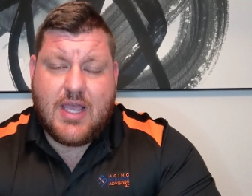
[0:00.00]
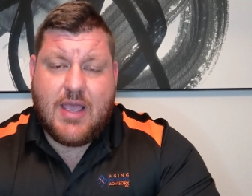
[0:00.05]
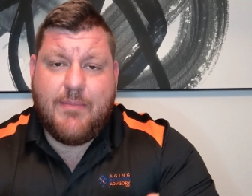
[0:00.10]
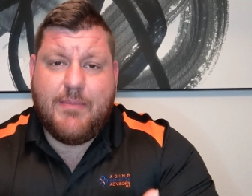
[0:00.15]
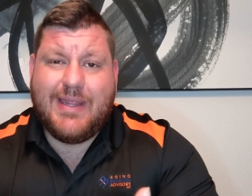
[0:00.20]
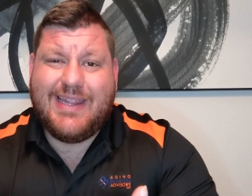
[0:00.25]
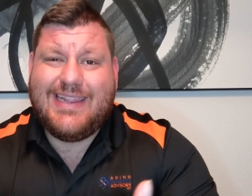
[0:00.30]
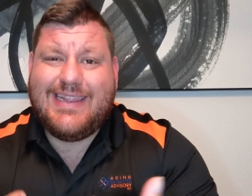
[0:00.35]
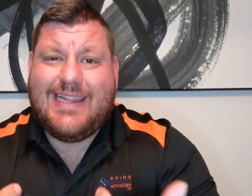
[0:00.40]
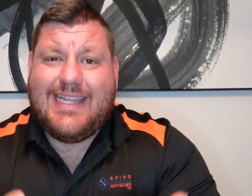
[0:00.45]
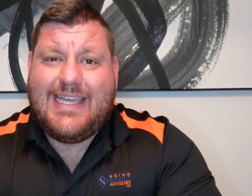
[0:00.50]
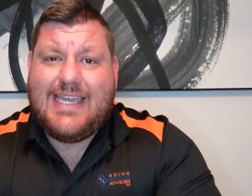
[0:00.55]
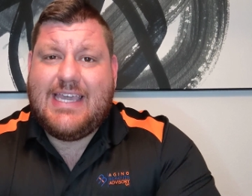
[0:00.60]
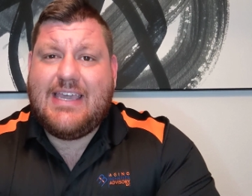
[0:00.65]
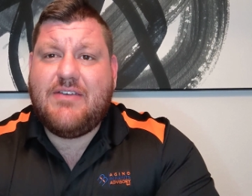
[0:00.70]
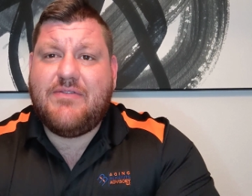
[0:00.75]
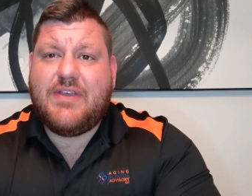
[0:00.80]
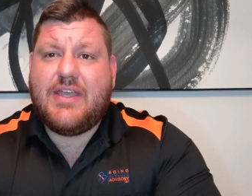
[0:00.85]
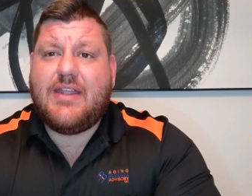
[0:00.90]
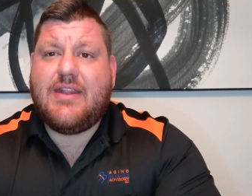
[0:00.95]
They
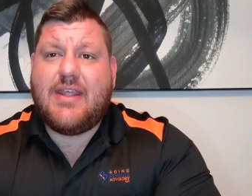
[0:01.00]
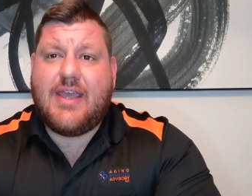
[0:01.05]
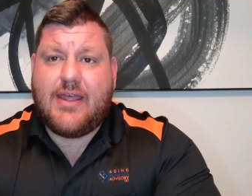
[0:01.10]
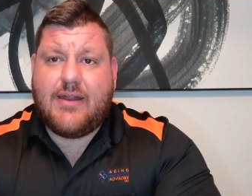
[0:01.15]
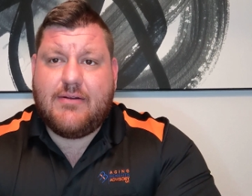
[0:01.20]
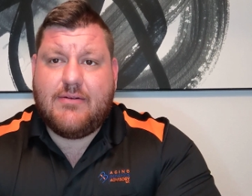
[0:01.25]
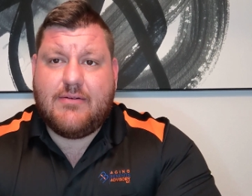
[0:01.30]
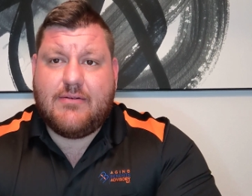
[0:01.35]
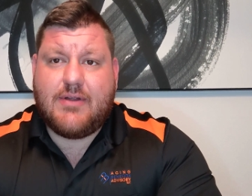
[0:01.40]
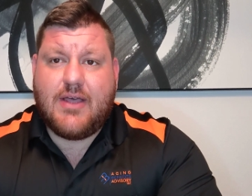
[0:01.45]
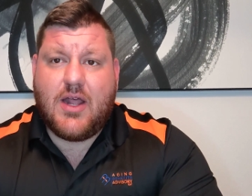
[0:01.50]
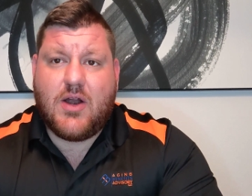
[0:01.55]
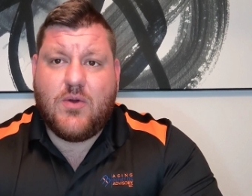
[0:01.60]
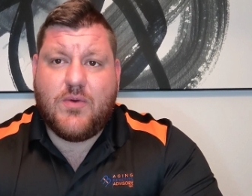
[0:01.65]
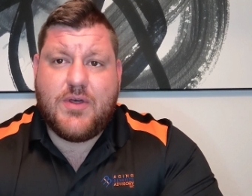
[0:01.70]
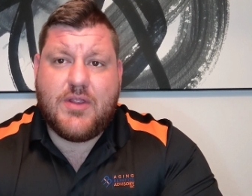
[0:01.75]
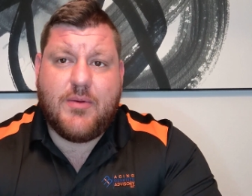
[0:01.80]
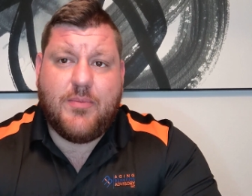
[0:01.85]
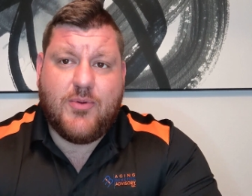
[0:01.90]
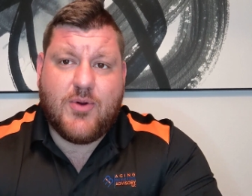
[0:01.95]
believe in it, not
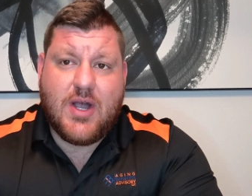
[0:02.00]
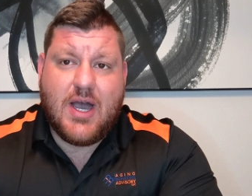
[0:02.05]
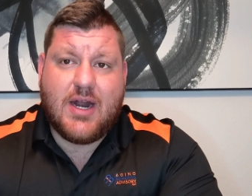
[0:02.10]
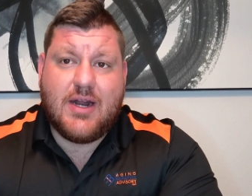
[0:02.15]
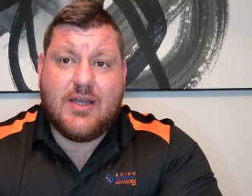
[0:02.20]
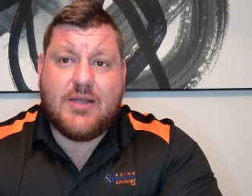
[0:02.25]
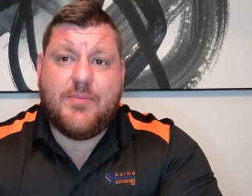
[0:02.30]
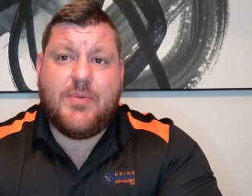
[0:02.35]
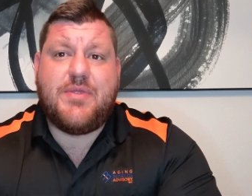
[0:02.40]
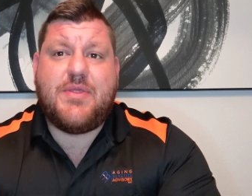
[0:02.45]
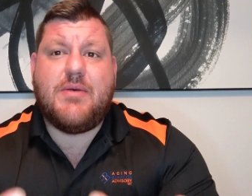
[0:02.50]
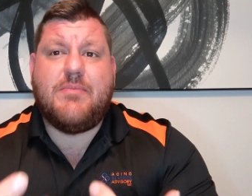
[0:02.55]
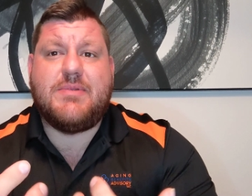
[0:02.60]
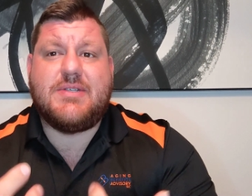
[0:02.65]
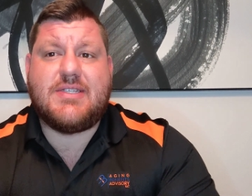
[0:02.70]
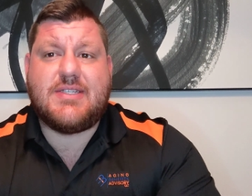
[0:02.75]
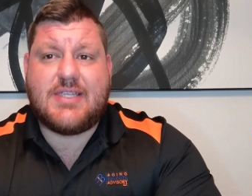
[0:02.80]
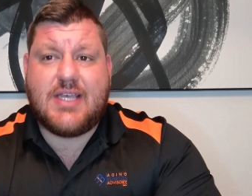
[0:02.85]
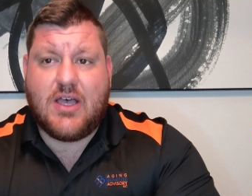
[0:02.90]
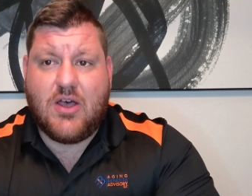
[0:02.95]
only the product, but
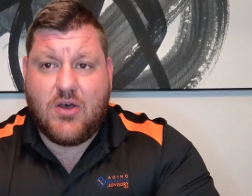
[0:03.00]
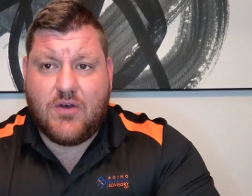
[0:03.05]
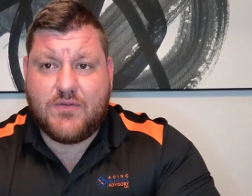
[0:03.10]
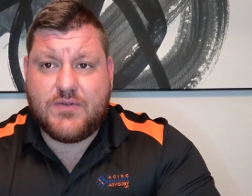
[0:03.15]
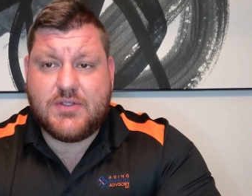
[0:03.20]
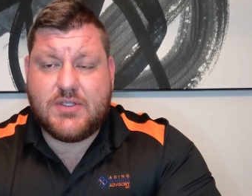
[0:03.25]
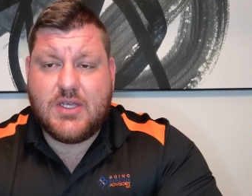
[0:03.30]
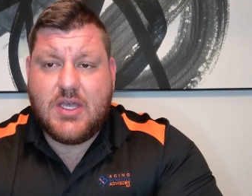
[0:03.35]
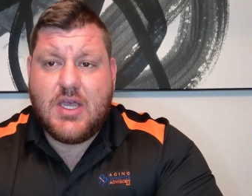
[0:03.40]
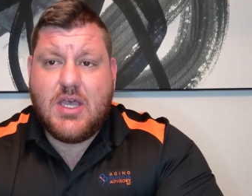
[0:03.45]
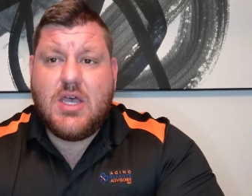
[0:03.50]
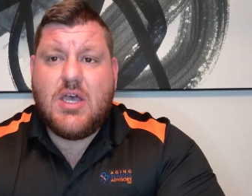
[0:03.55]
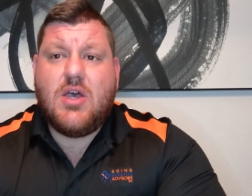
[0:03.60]
themselves.